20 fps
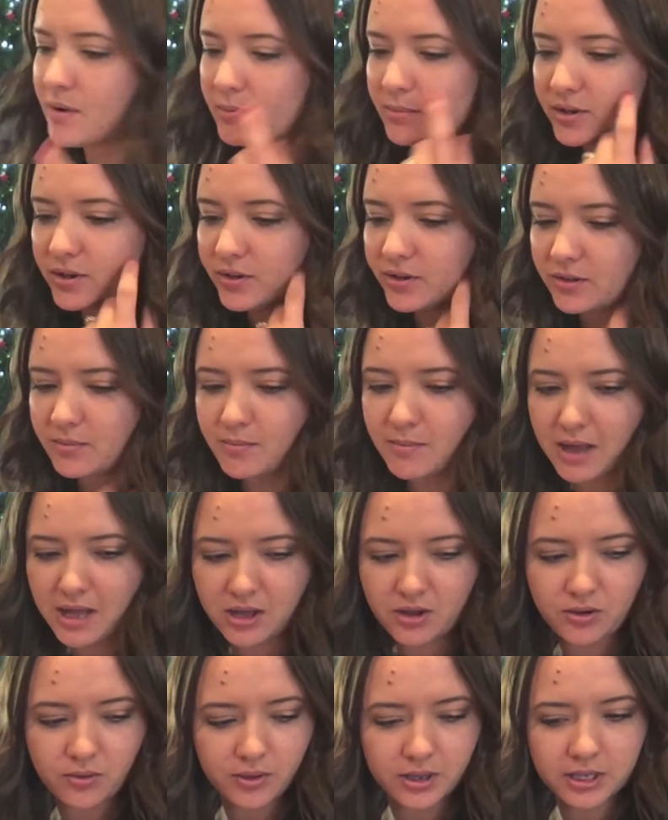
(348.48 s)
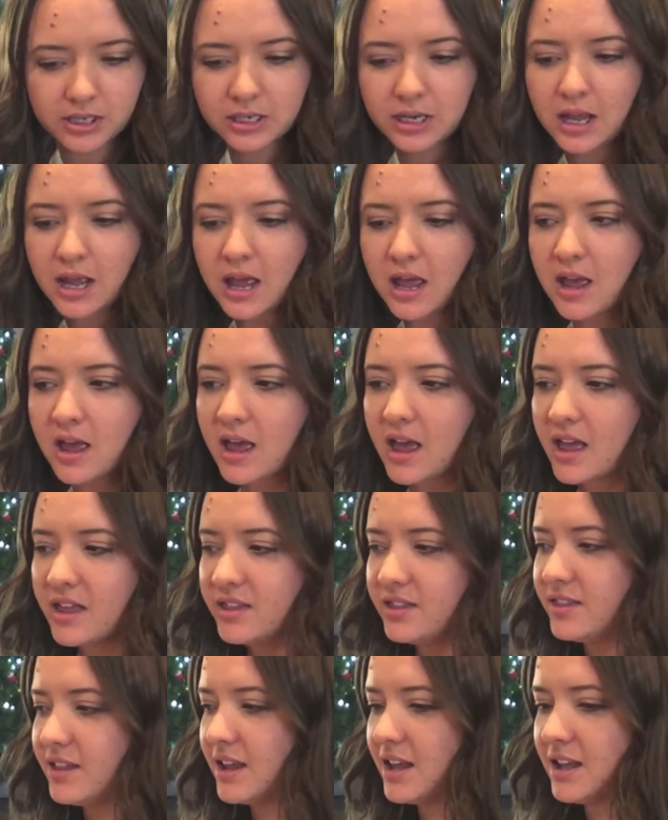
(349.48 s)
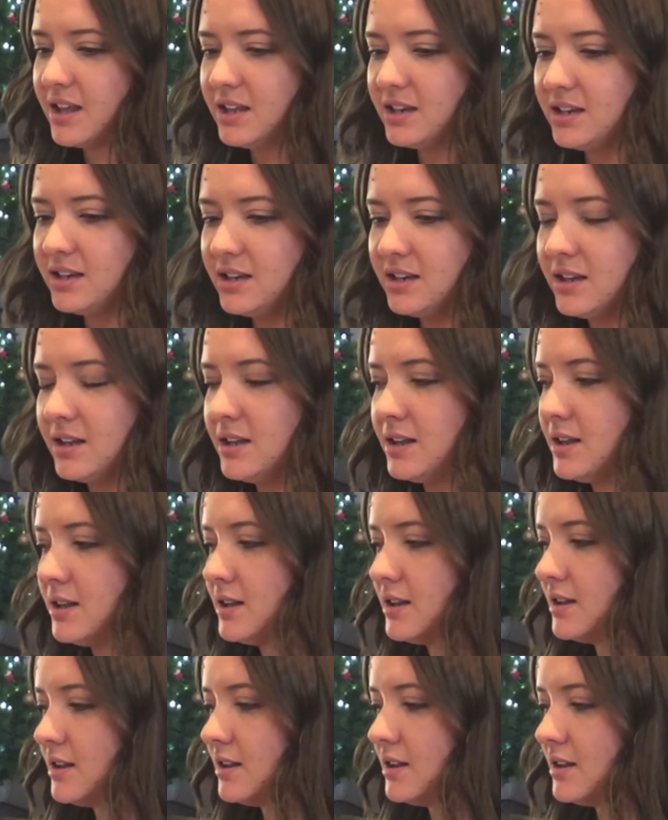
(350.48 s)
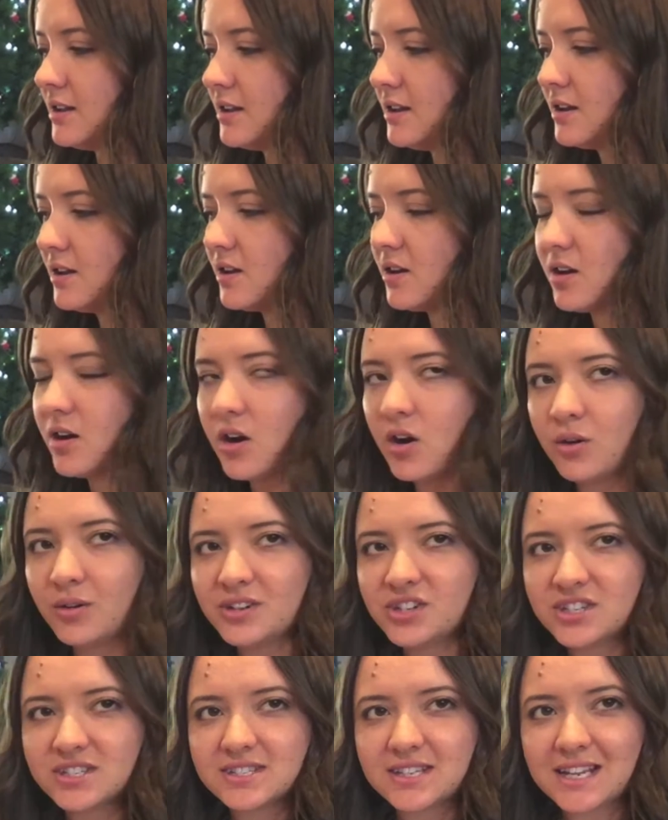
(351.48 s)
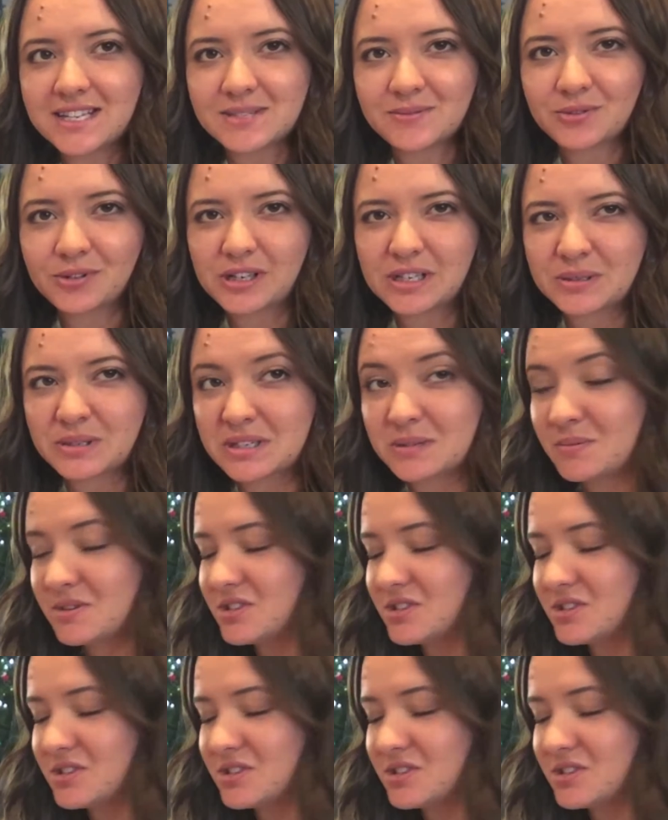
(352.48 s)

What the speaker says: one but not the male one. And then and just need some Christmas